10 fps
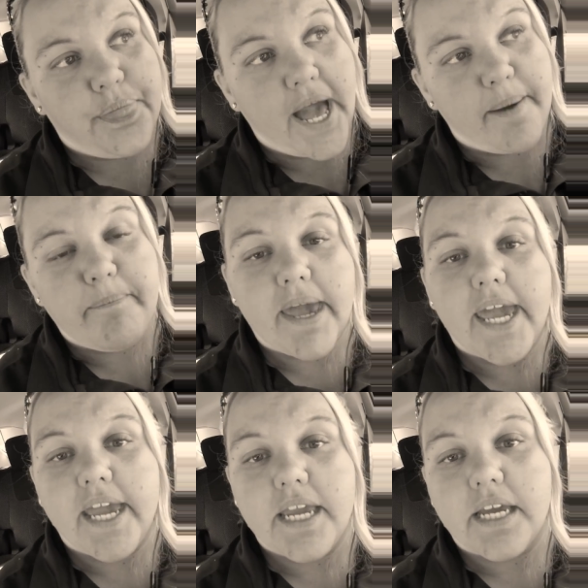that
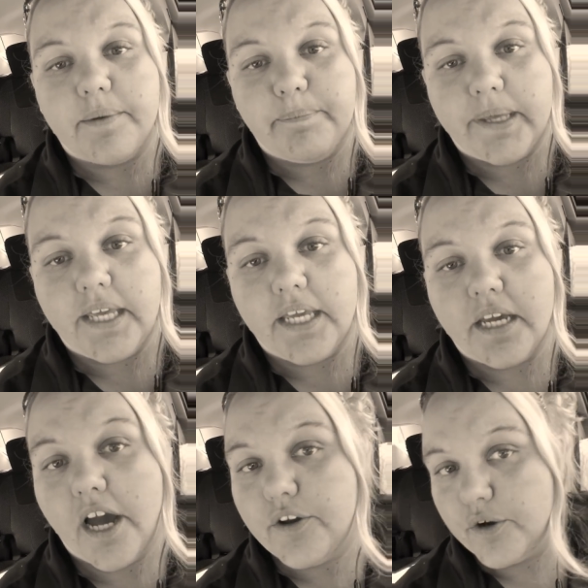may
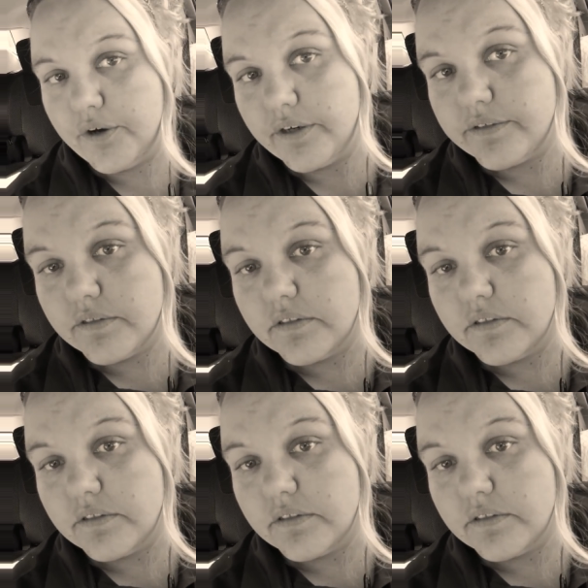be under